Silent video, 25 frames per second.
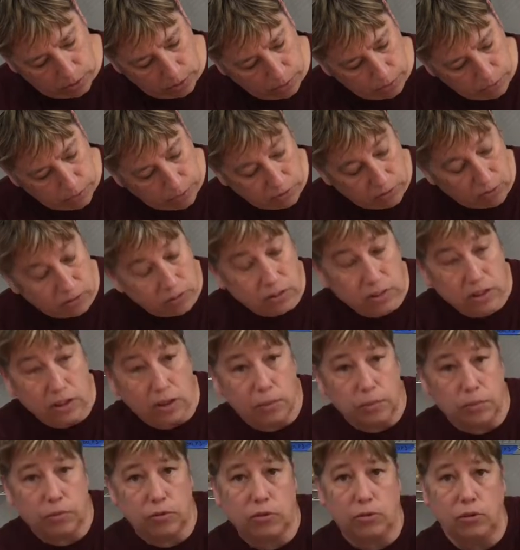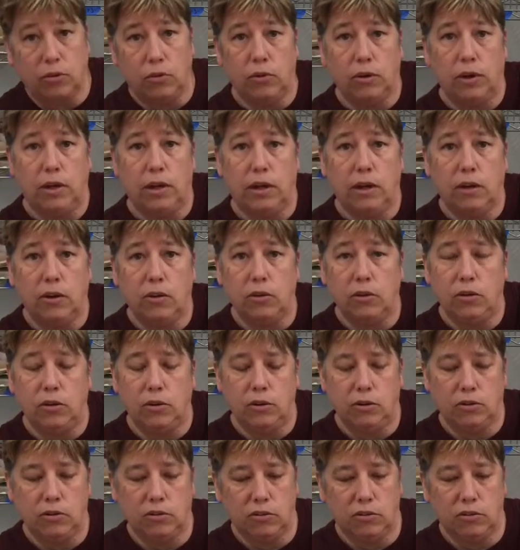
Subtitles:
up the slip, so now you can